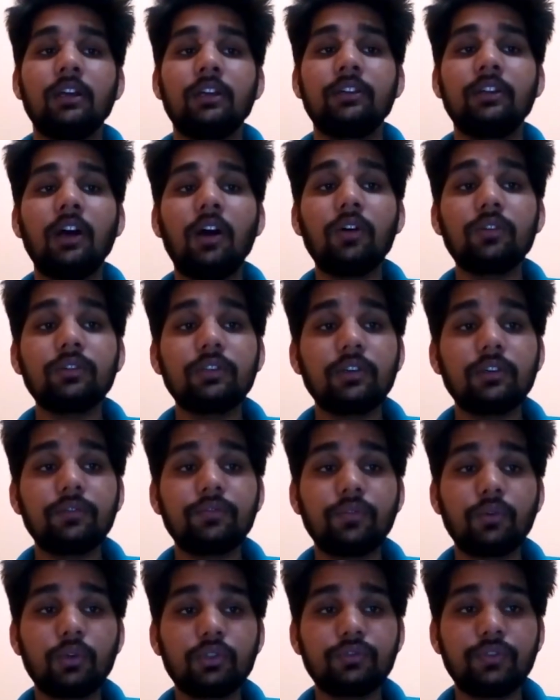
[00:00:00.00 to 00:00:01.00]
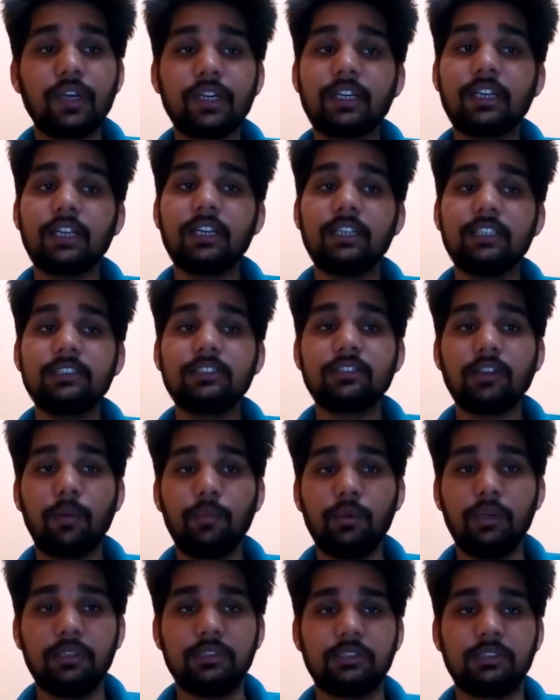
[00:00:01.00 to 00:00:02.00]
Now the fourth factor is
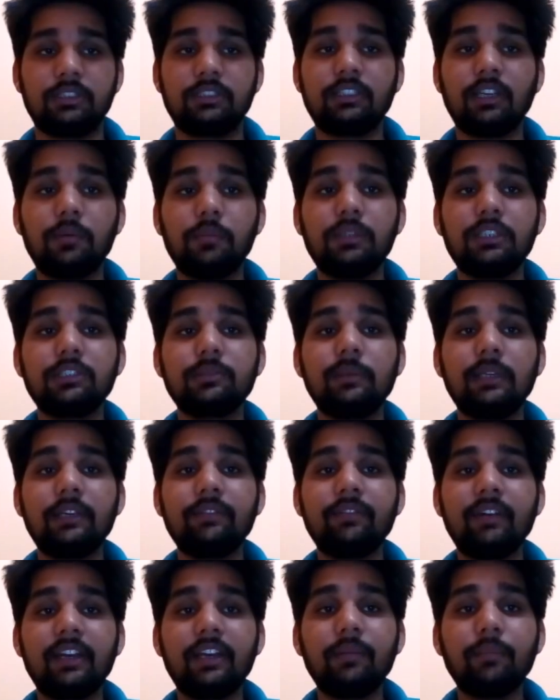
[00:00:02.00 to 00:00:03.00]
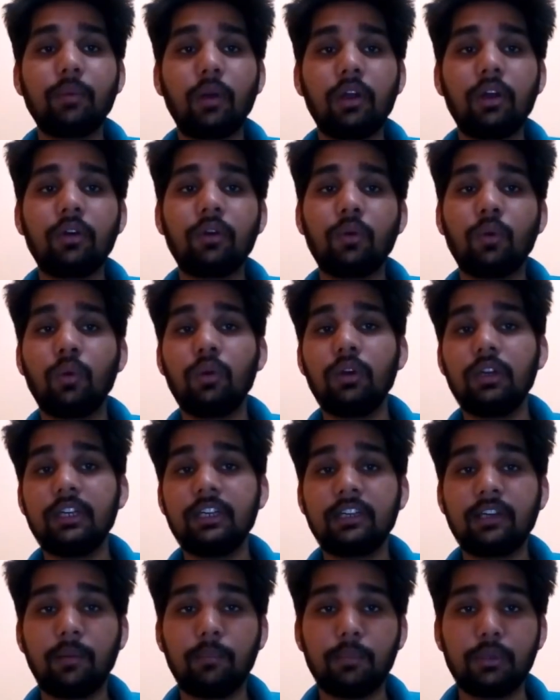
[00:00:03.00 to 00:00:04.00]
turbulence. Turbulence play a very important role
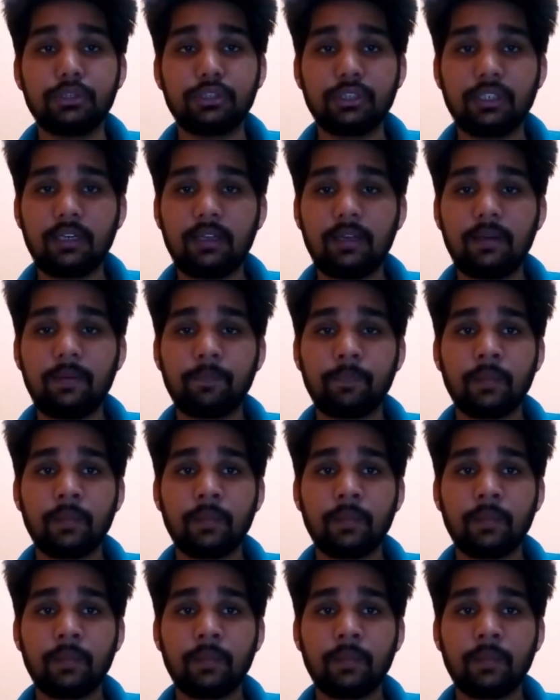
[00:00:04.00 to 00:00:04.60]
in combustion.